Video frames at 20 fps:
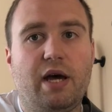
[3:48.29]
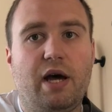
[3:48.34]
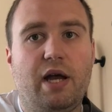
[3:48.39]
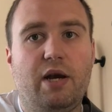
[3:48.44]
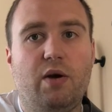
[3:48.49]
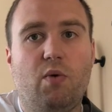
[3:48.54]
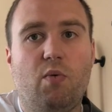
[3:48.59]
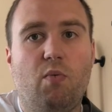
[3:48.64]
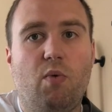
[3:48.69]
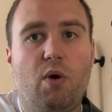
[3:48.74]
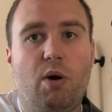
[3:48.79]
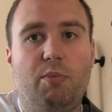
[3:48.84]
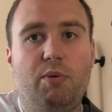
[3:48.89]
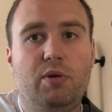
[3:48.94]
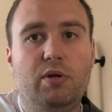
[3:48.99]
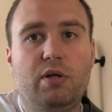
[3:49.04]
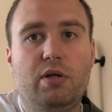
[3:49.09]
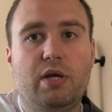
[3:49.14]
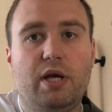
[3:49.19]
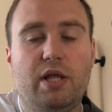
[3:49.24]
a little
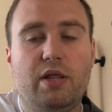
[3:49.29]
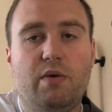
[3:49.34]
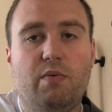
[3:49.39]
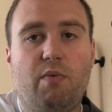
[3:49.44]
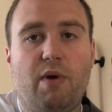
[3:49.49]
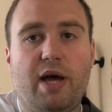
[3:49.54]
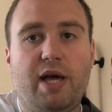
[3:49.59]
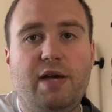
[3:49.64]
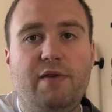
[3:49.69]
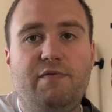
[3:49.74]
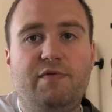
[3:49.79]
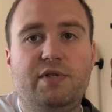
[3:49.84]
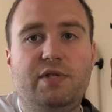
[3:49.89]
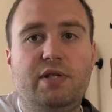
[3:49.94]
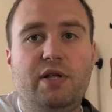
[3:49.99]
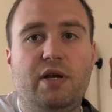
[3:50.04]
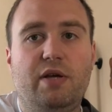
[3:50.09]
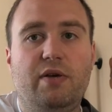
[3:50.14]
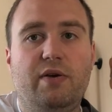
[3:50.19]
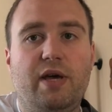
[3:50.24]
wobble in the waves
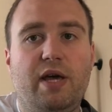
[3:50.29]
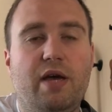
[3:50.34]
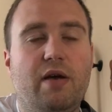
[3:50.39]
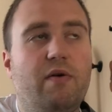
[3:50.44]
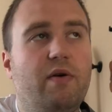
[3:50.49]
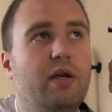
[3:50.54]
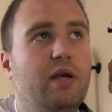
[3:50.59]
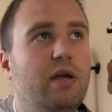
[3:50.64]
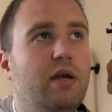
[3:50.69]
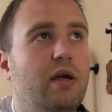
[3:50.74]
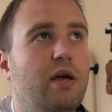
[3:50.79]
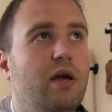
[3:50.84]
that you're hearing